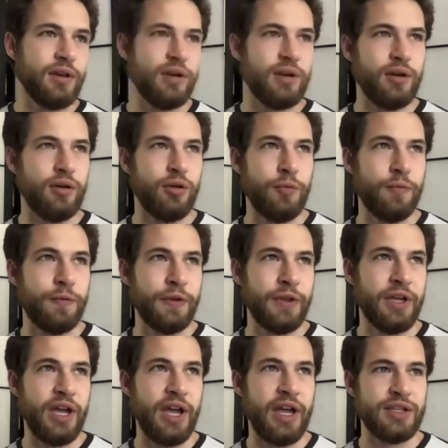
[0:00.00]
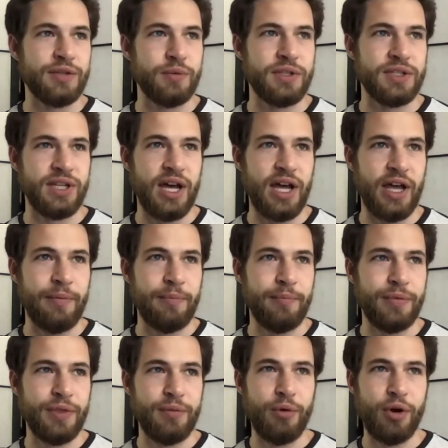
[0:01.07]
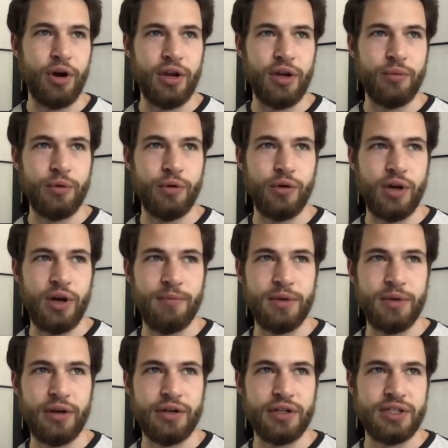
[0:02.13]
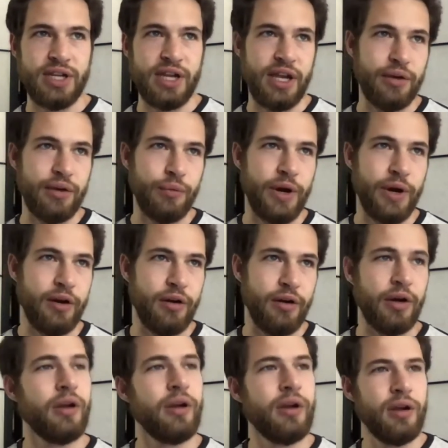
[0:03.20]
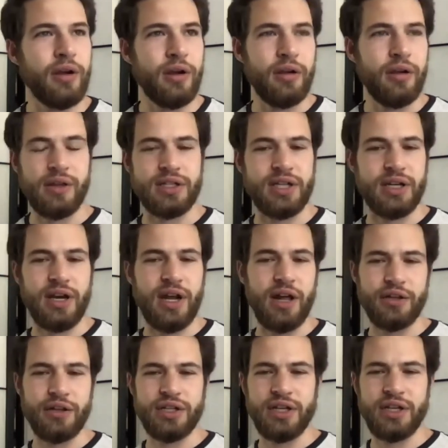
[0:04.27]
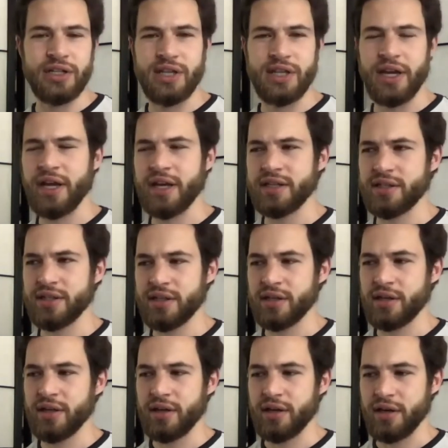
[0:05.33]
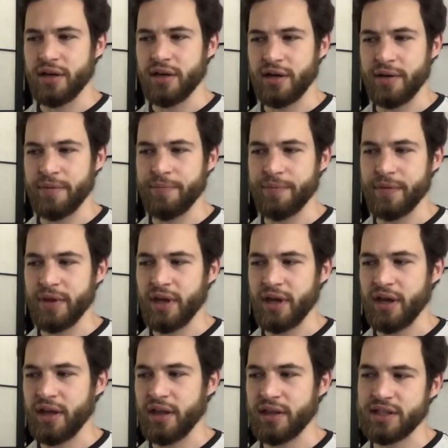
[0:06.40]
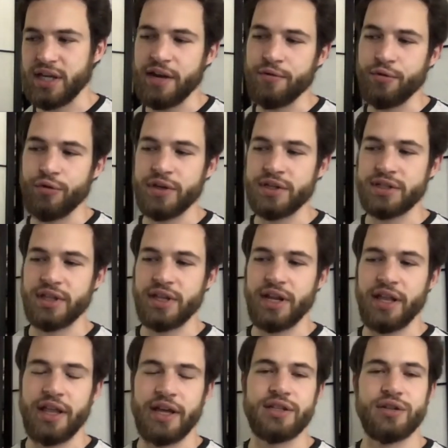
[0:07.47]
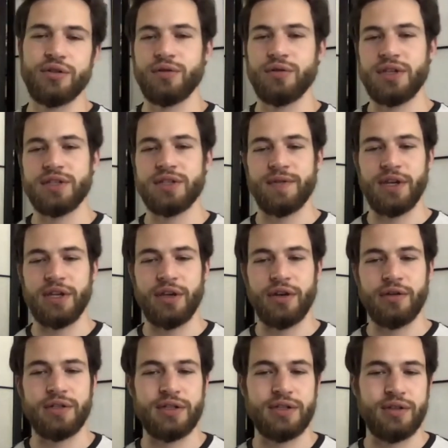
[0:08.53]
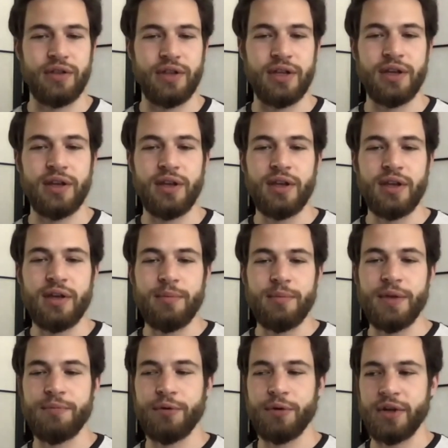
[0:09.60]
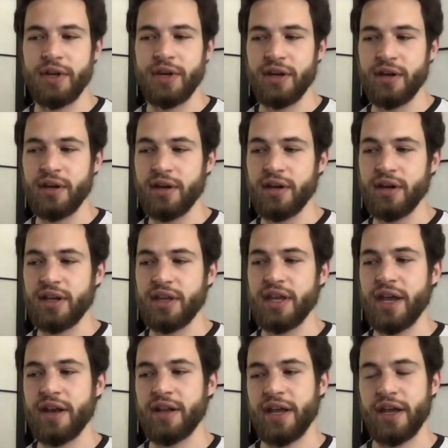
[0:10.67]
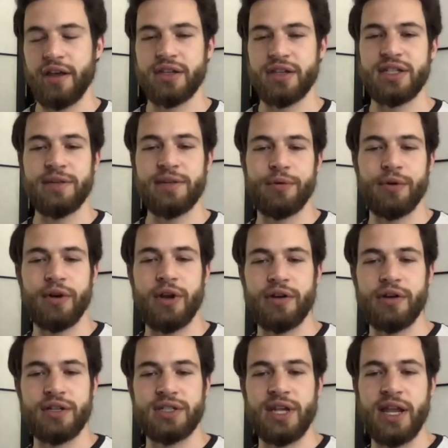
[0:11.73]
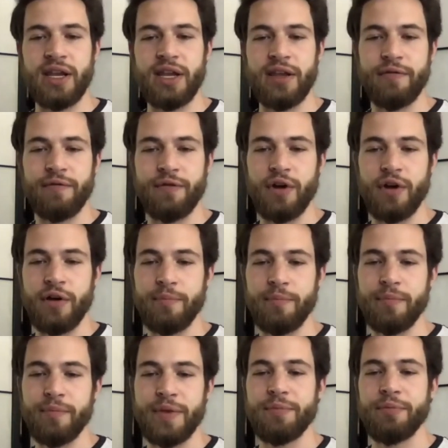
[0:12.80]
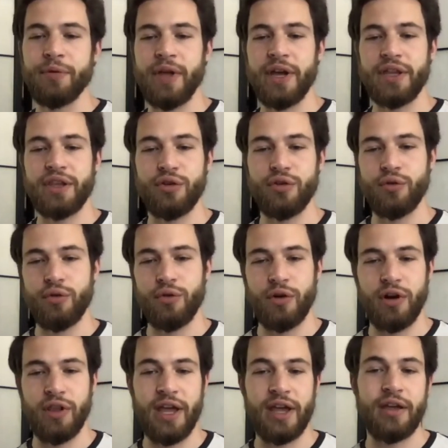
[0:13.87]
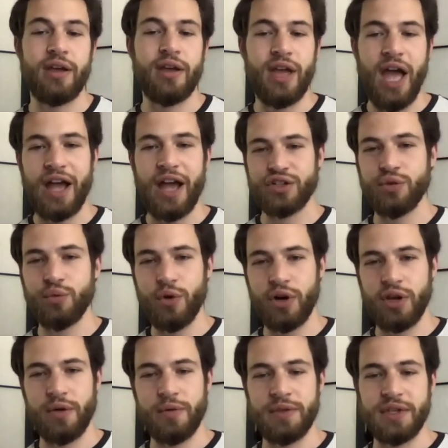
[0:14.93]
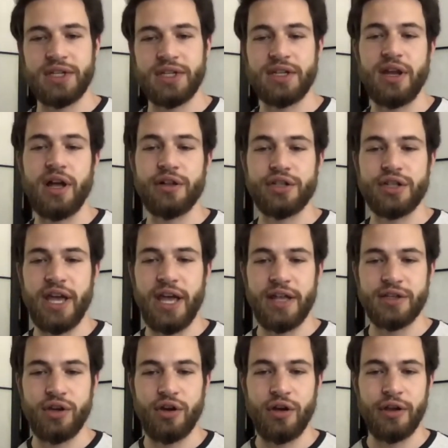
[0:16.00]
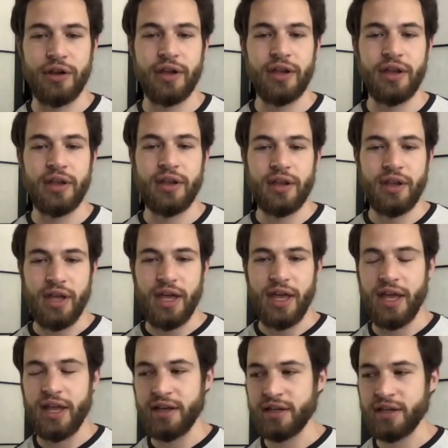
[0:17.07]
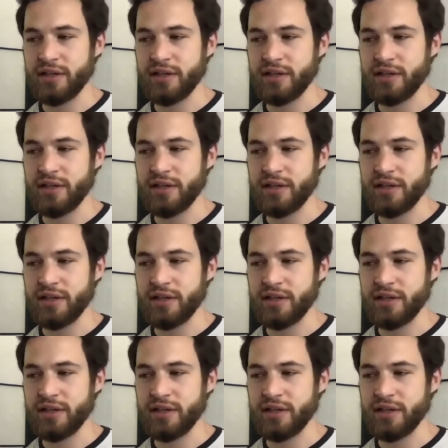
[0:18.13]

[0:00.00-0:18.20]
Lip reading: hopefully, I guess with time, the market will come to understand where the technology is, I guess. It's kind of a reason that I like to do these videos, is so that people can get like a deeper understanding from people like you who are like actually working with the technology hands-on. And